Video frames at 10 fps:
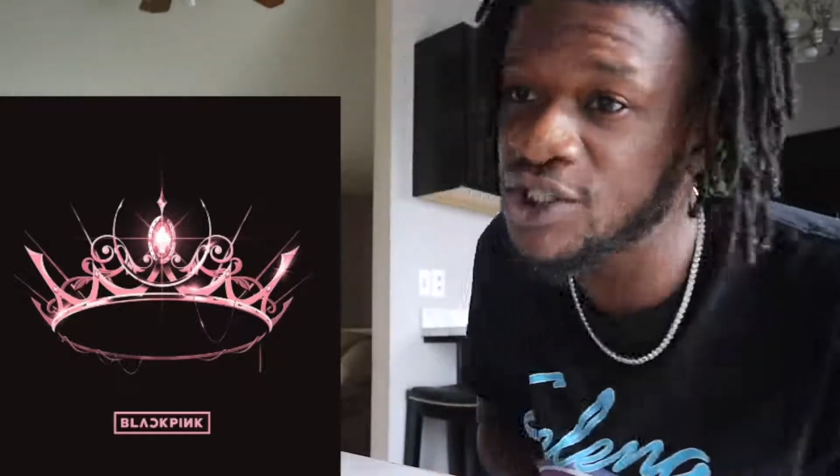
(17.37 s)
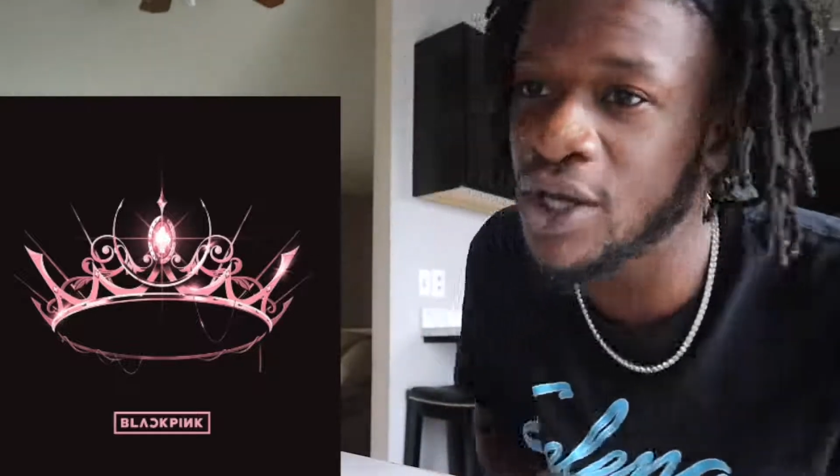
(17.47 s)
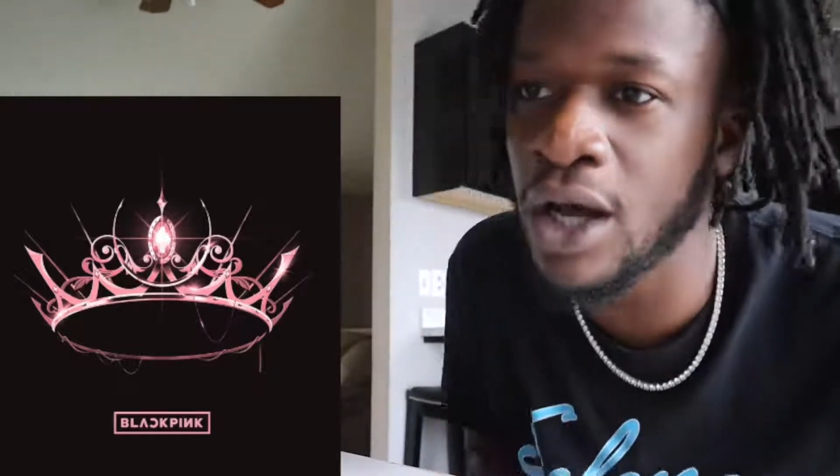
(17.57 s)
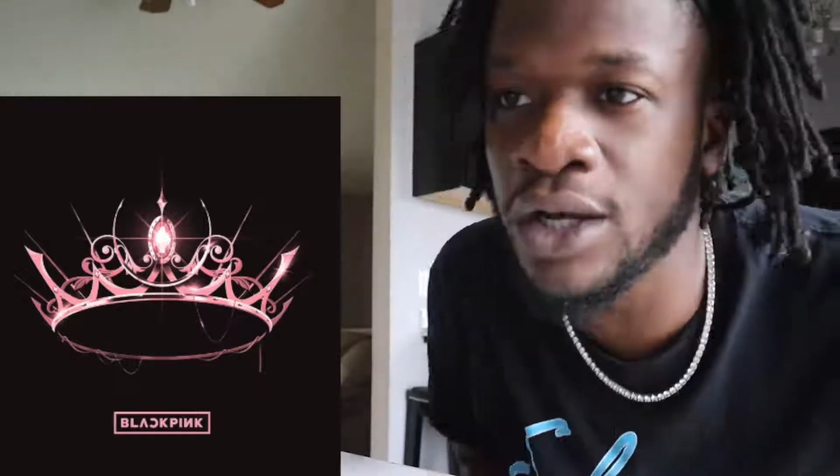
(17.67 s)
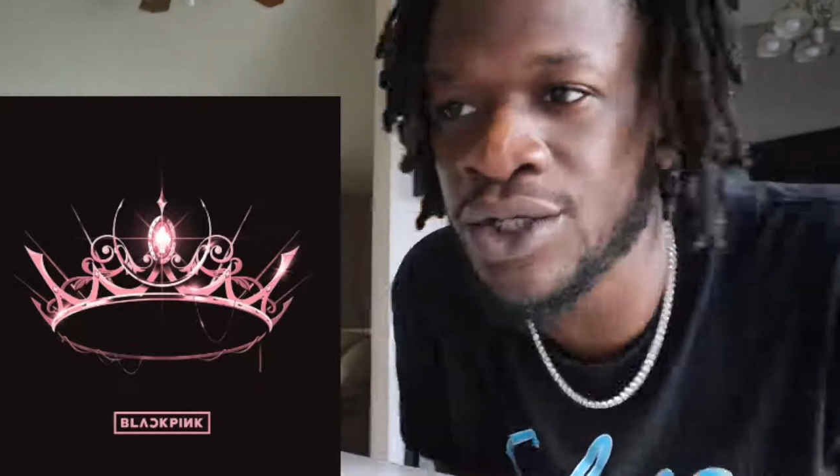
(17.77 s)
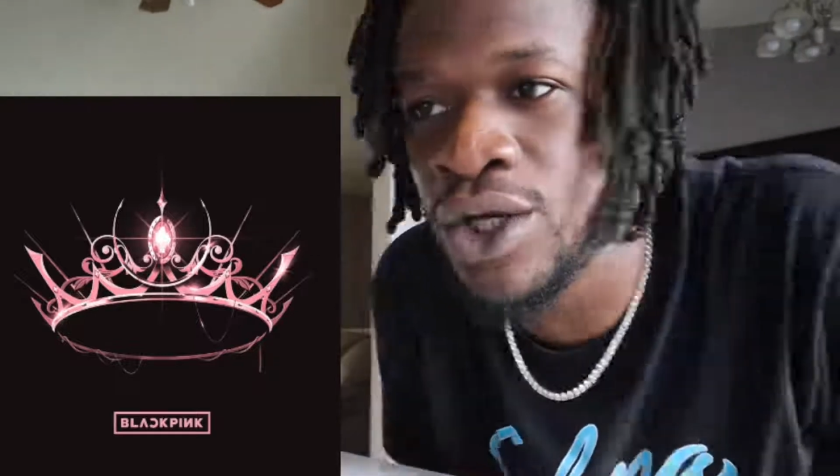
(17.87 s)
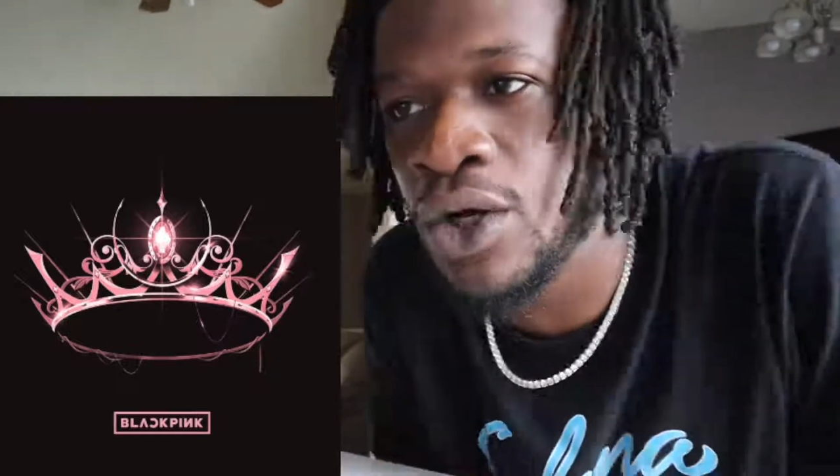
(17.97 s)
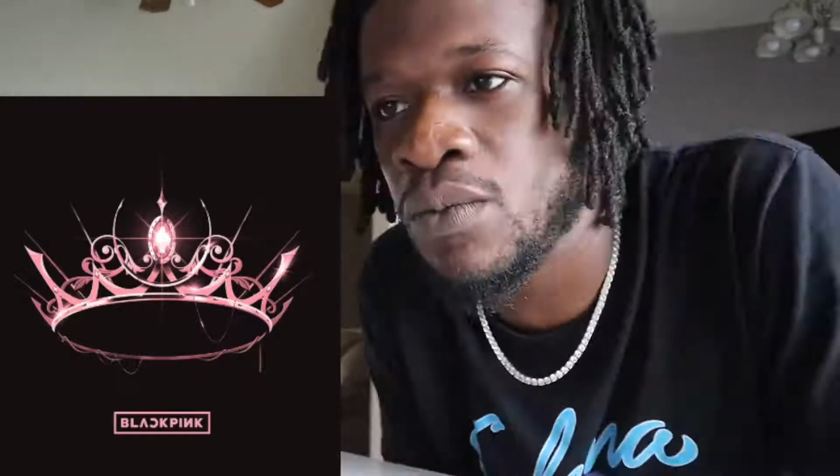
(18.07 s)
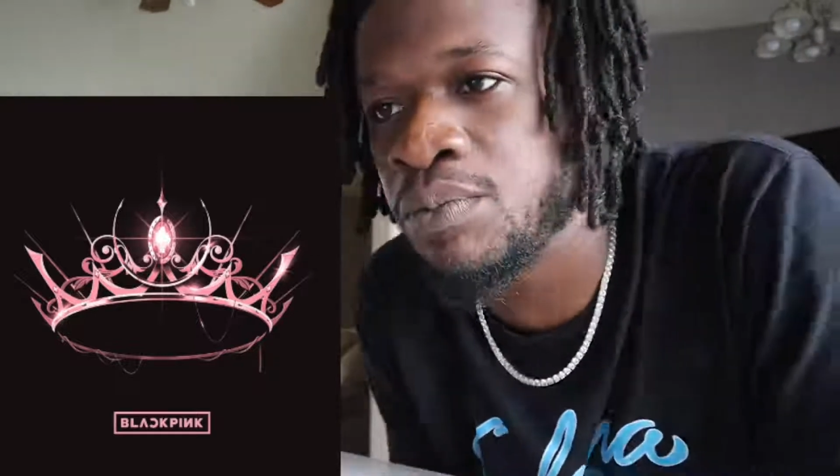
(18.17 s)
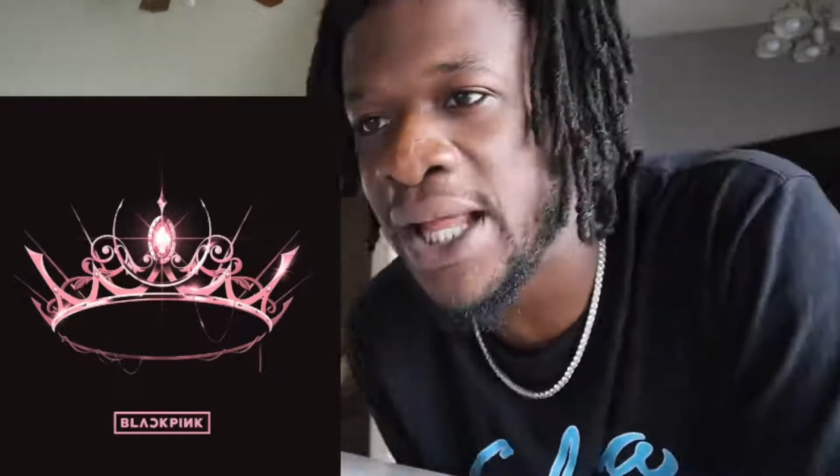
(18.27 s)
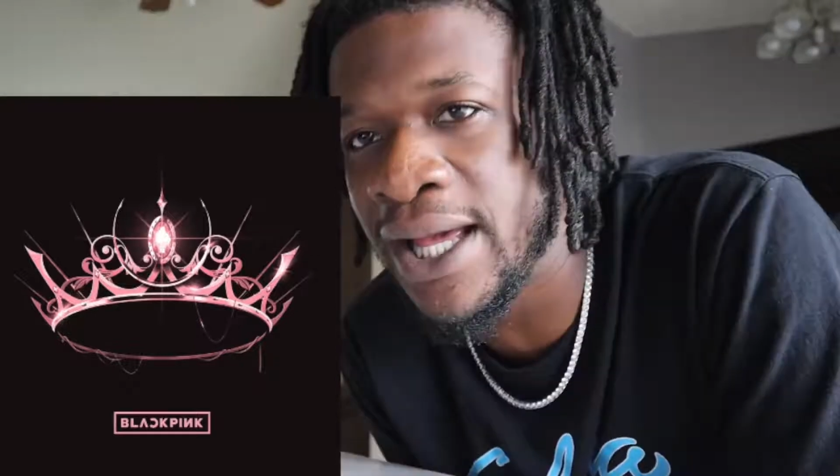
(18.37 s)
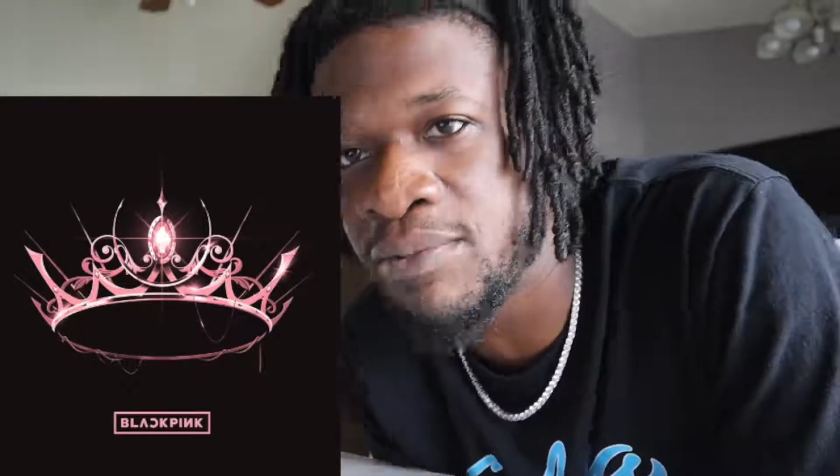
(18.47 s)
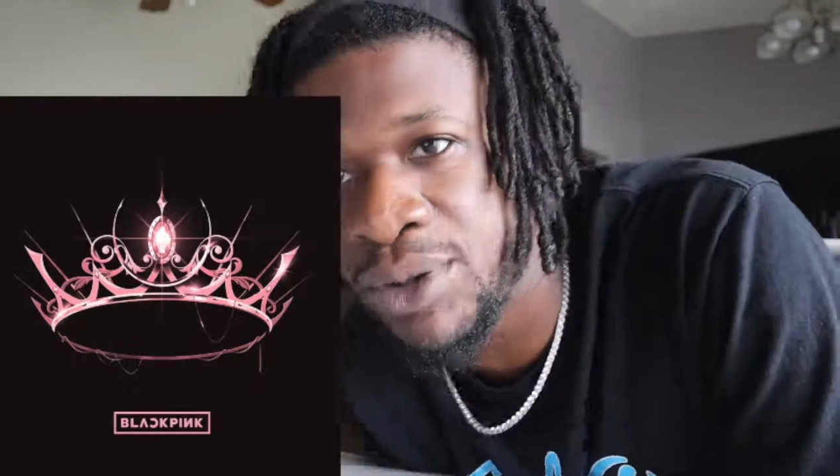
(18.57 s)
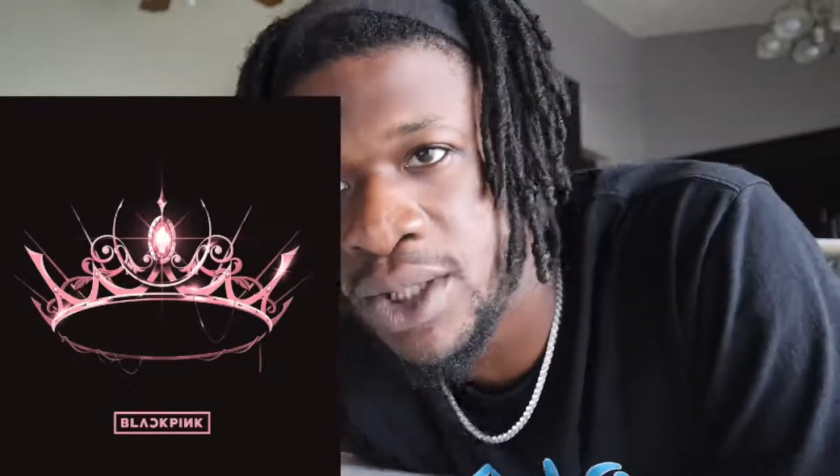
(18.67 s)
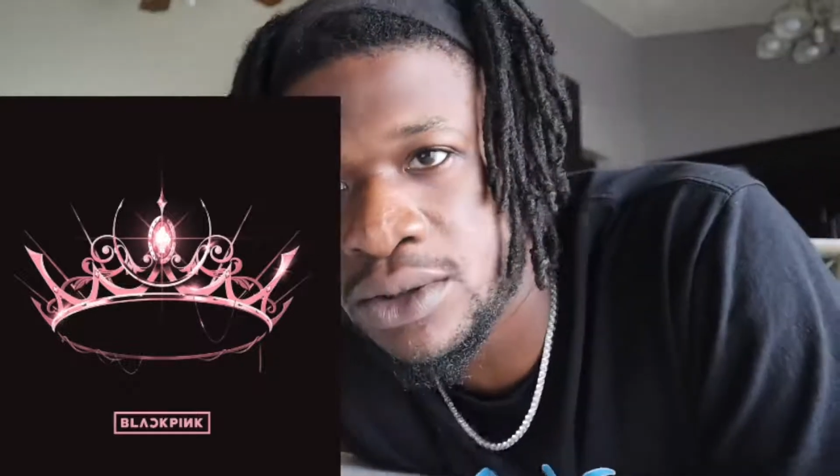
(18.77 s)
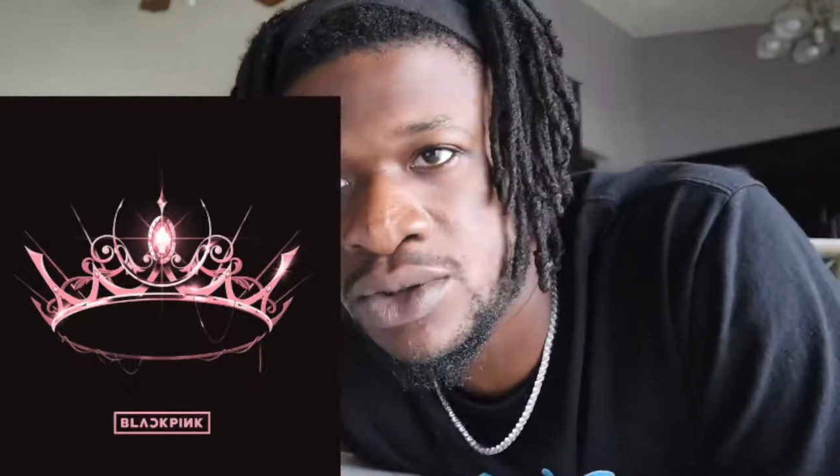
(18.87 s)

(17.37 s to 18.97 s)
Y'all already know BlackPink